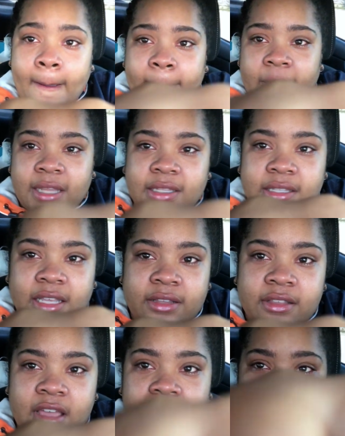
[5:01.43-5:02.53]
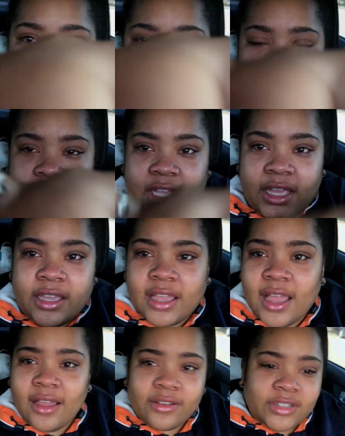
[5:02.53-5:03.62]
But at the same time, it's just like I
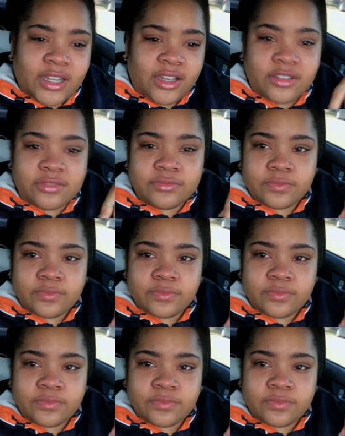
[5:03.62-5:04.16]
don't know.